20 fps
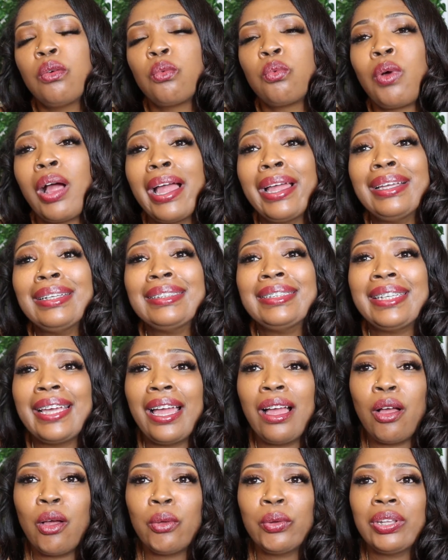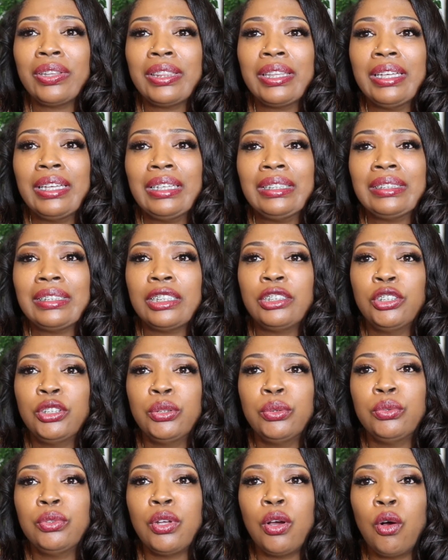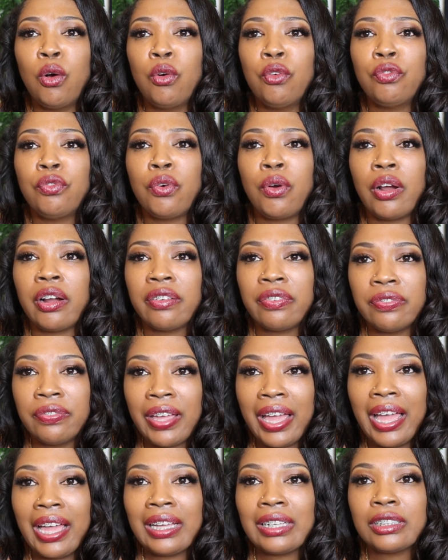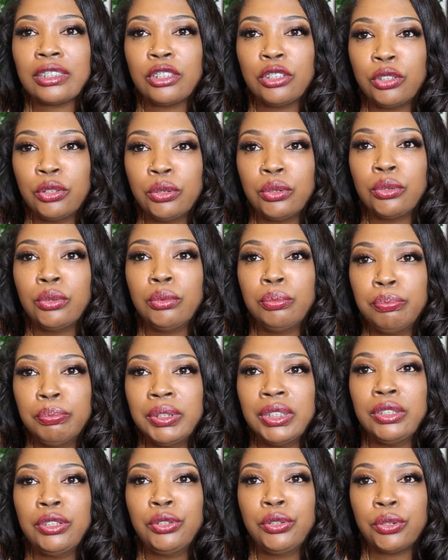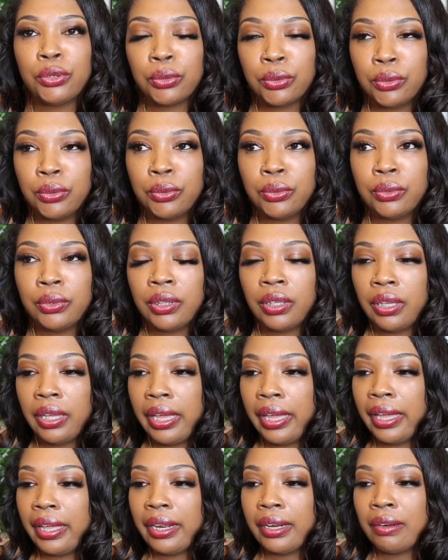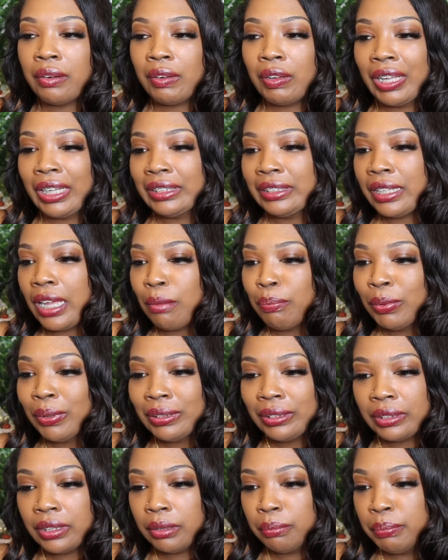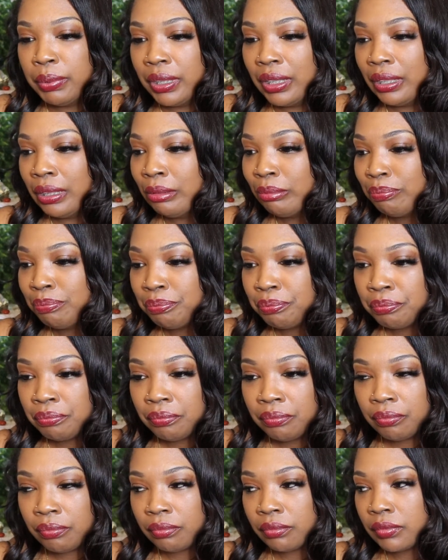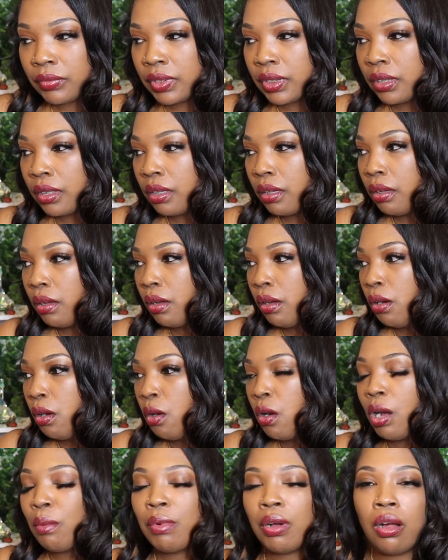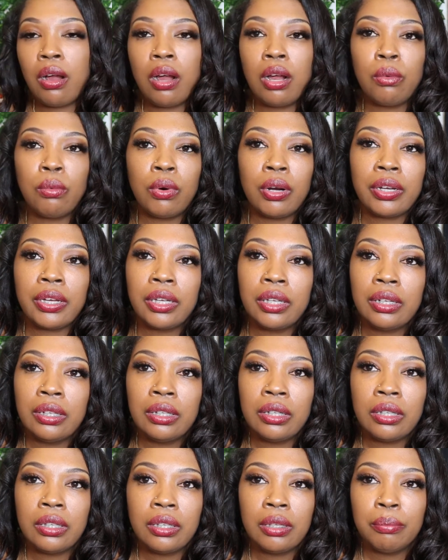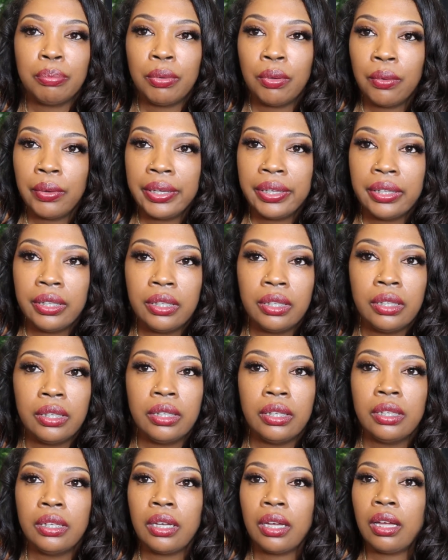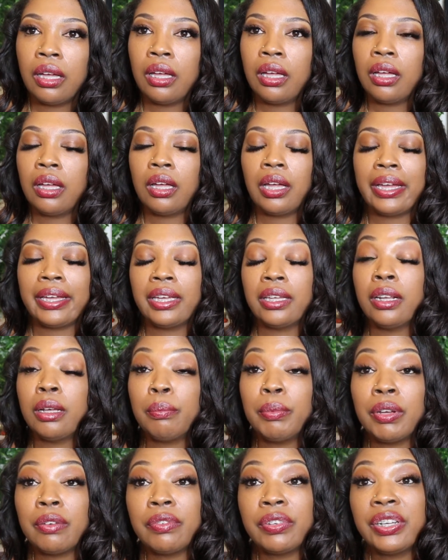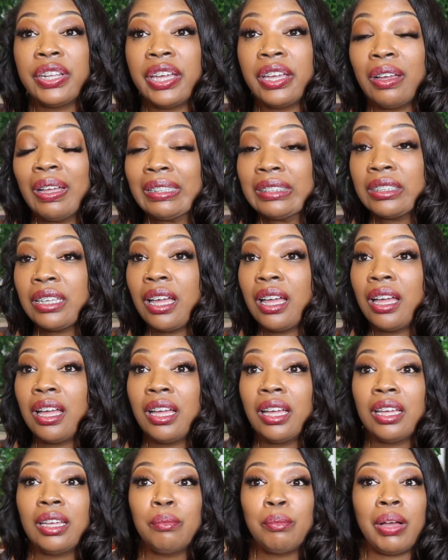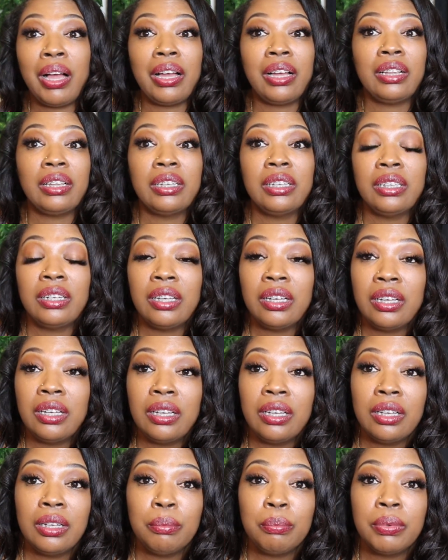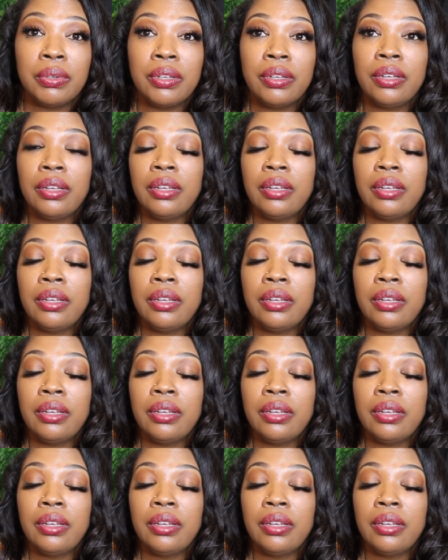write down the things that you know for a fact to be true. And examples could be, oh, I'm a hardworking employee. I get up every day on time. I clean up.